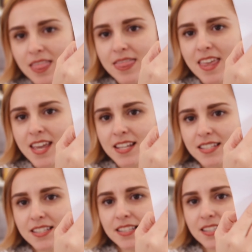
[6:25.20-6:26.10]

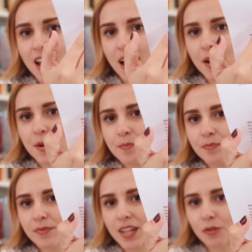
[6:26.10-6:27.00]
This
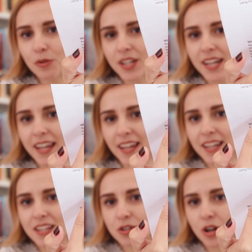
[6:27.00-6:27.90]
organ here
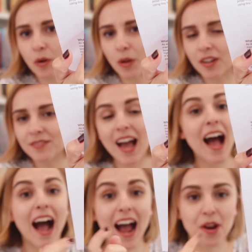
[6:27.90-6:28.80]
is your colon.
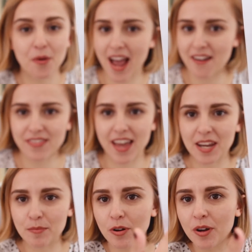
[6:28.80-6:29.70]
I don't have that
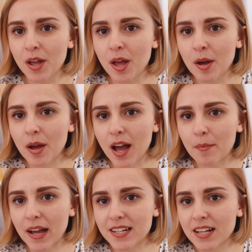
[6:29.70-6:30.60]
anymore.
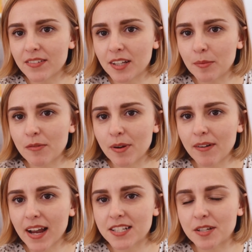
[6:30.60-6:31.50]
I just have a little bit of my
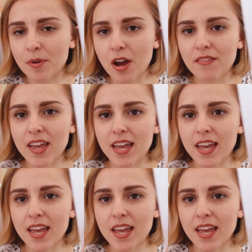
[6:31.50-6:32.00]
rectum over